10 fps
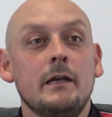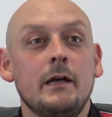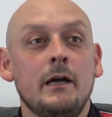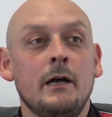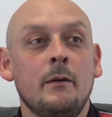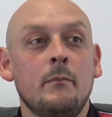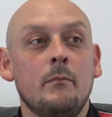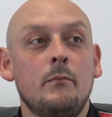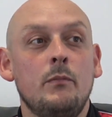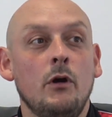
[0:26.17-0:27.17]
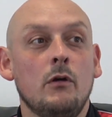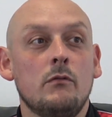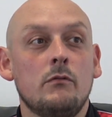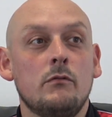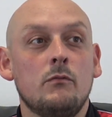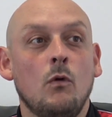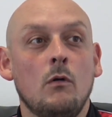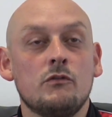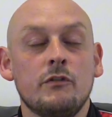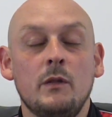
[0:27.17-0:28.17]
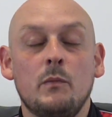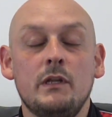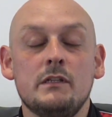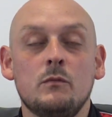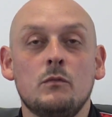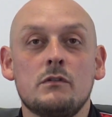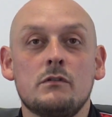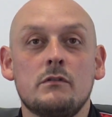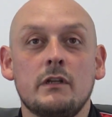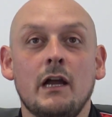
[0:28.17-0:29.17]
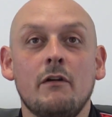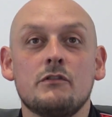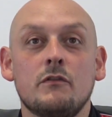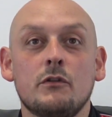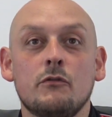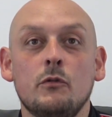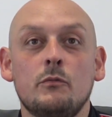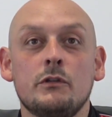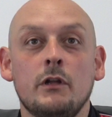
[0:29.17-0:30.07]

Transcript: But what was really pleasing was the character of the group.